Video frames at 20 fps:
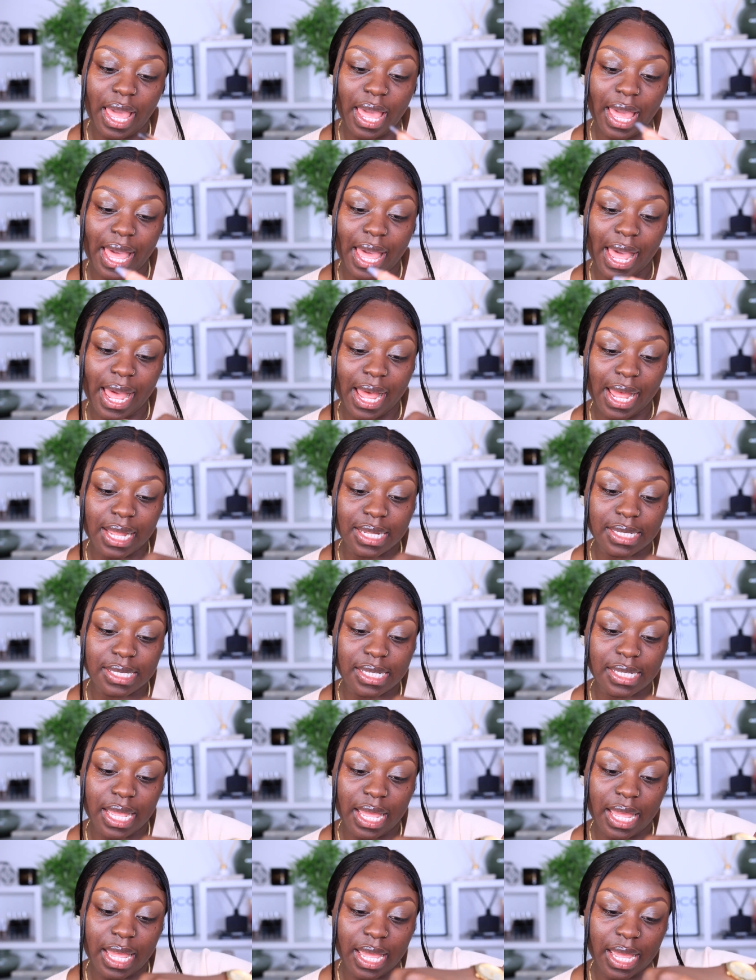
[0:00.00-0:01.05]
It adds
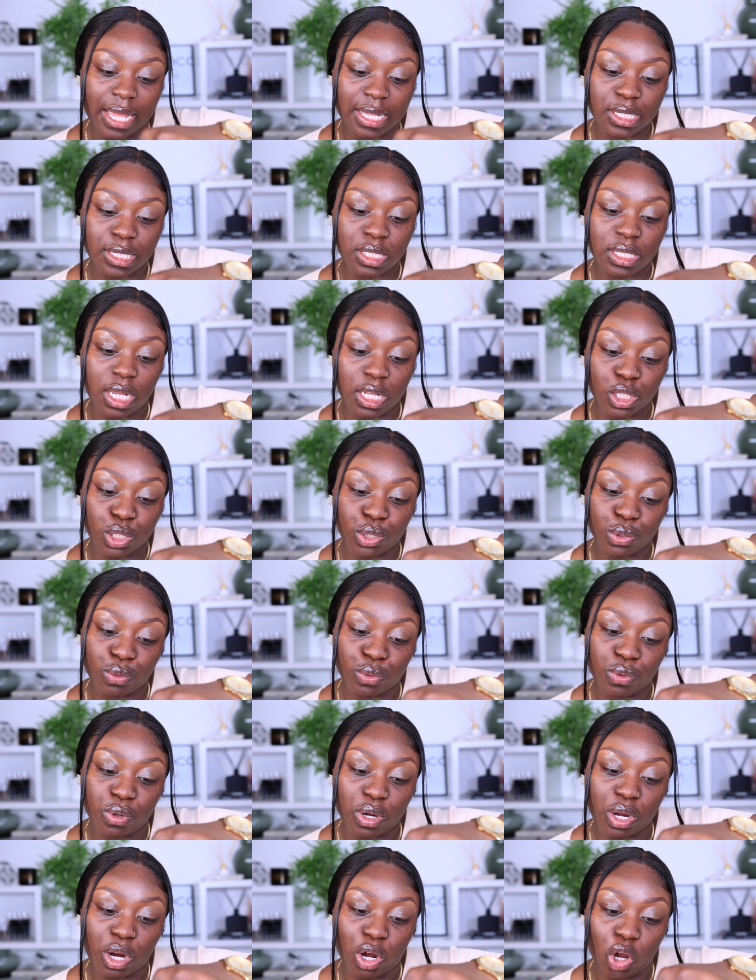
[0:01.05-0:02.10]
a
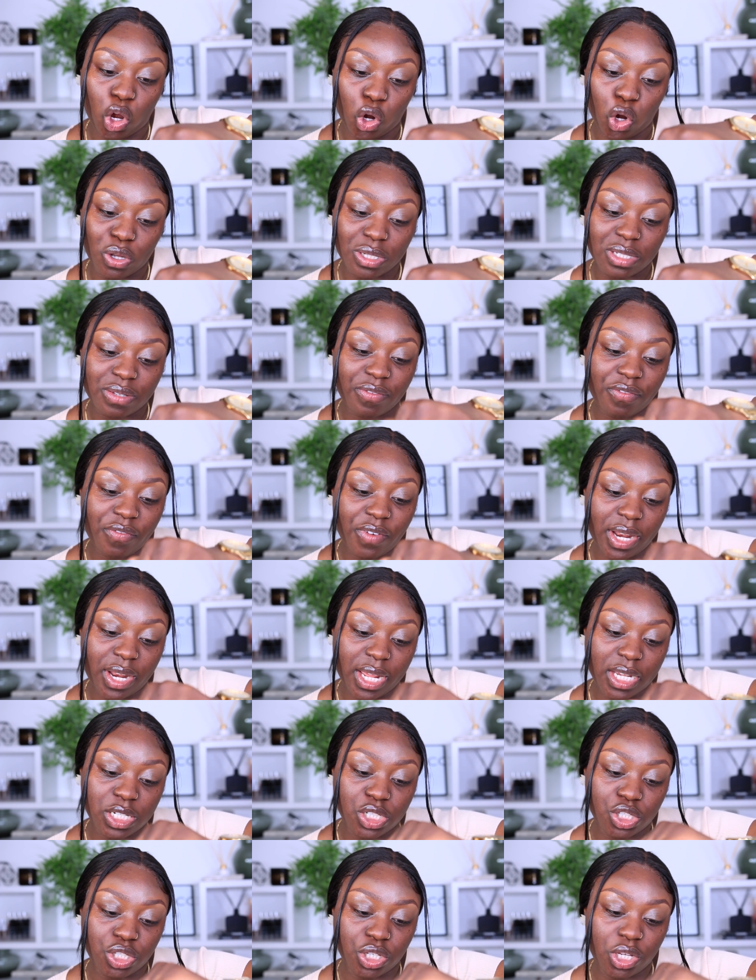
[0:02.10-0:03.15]
subtle gloss
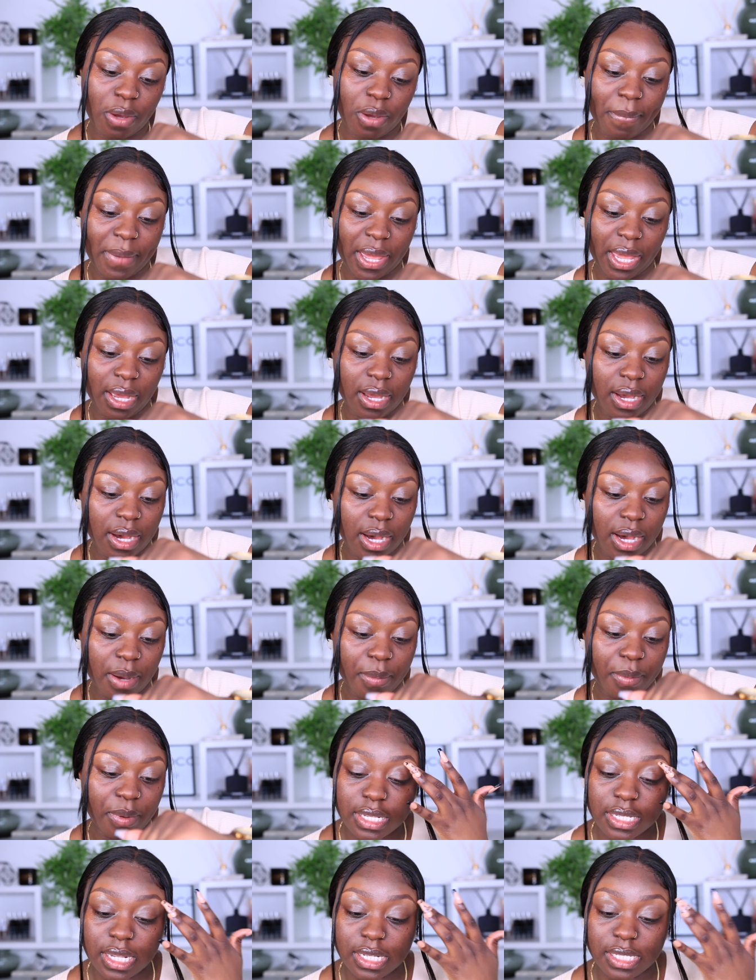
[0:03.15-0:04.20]
finish to your
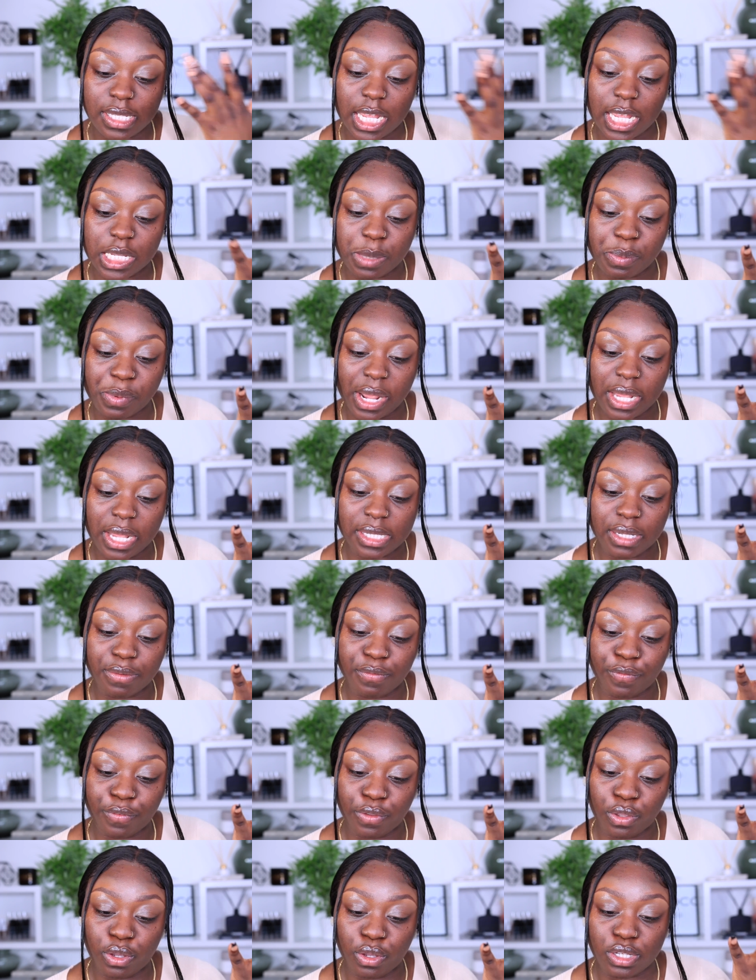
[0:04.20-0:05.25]
makeup. It says their spray is
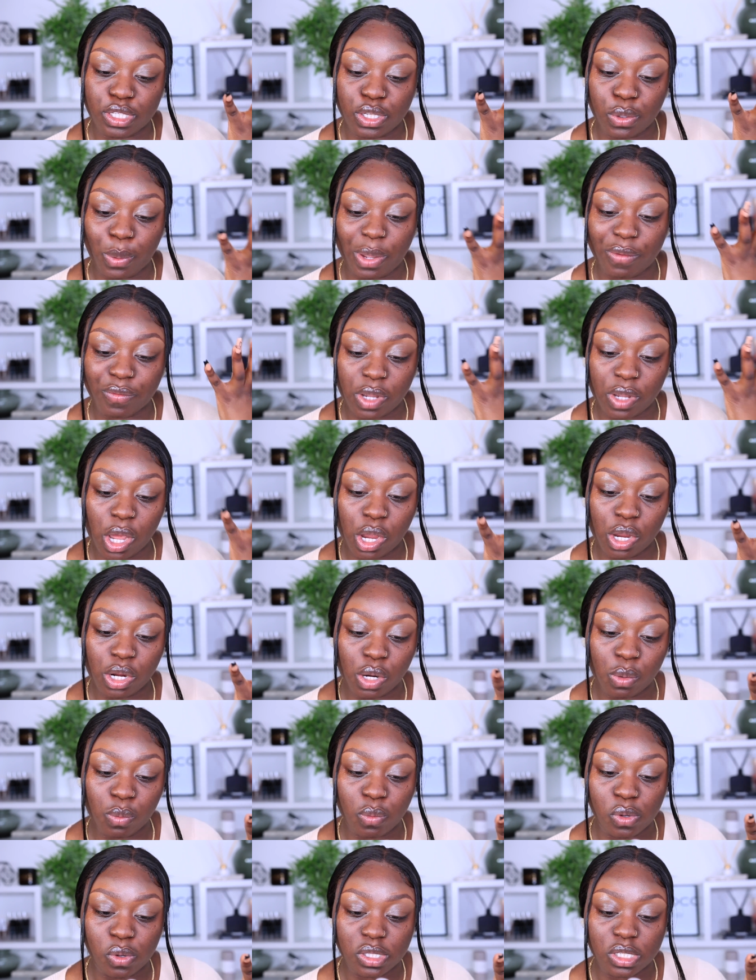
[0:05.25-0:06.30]
infused with
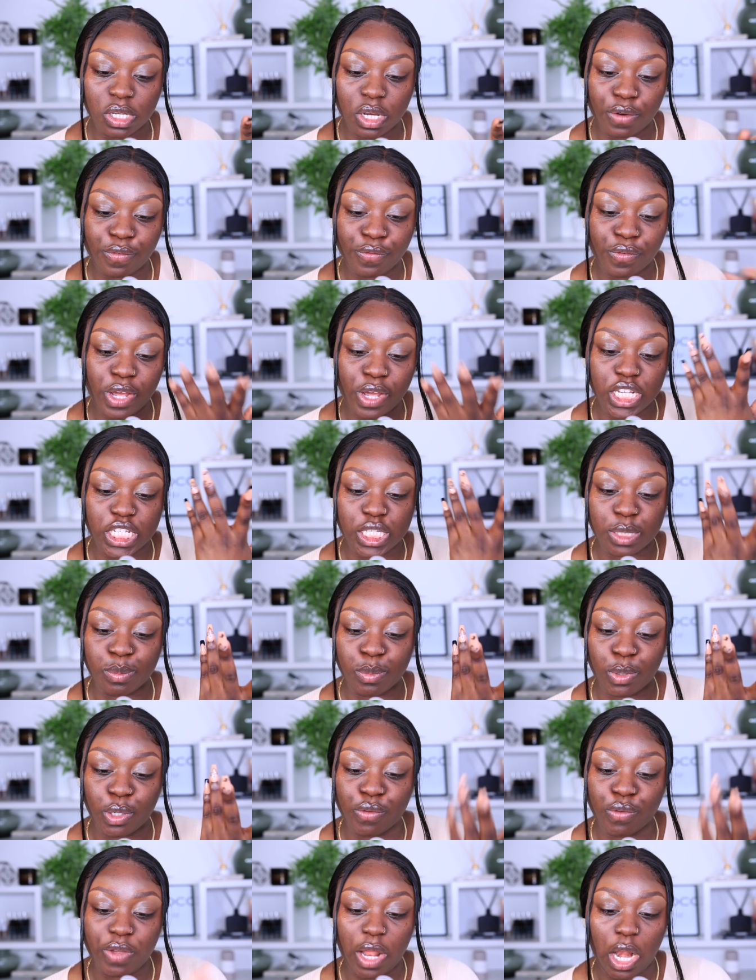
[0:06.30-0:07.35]
coconut water for a
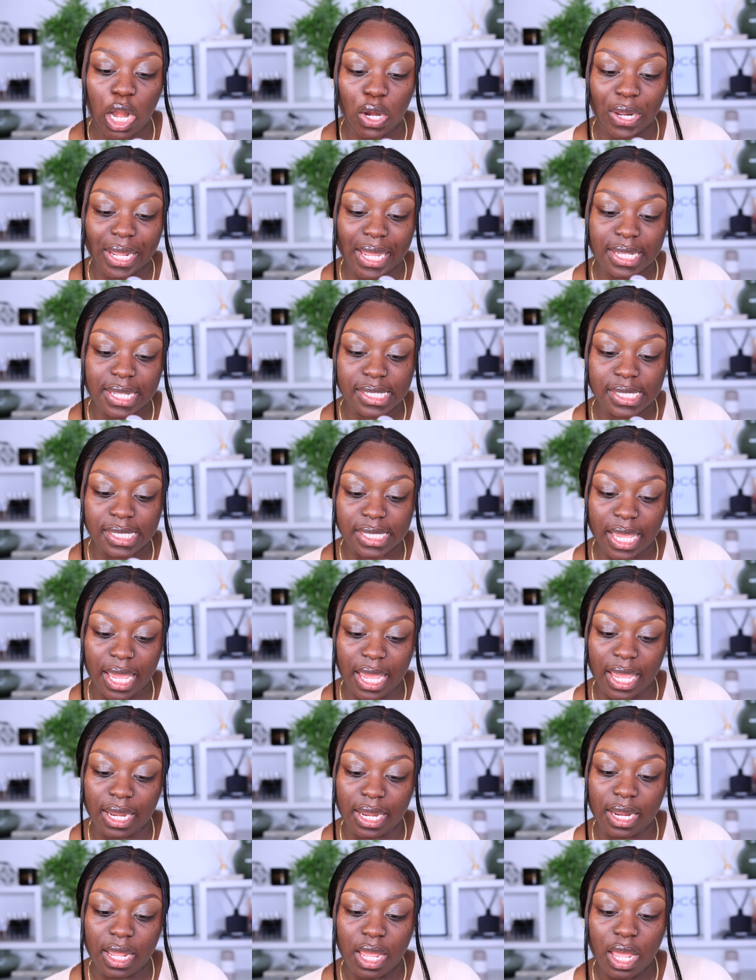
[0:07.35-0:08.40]
smooth looking
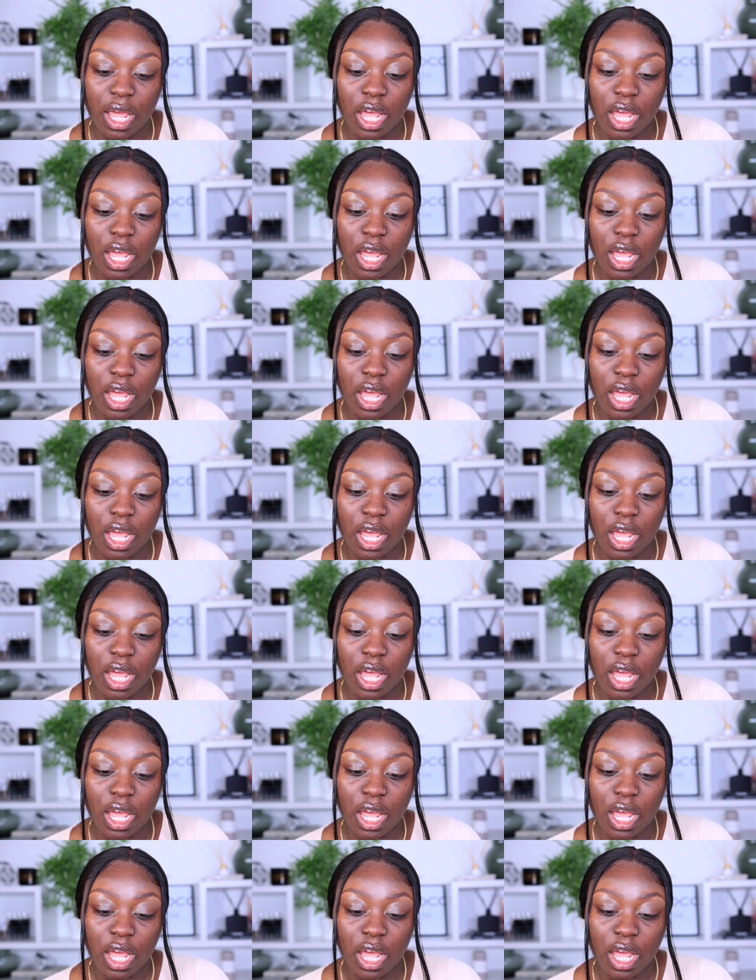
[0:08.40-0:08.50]
skin.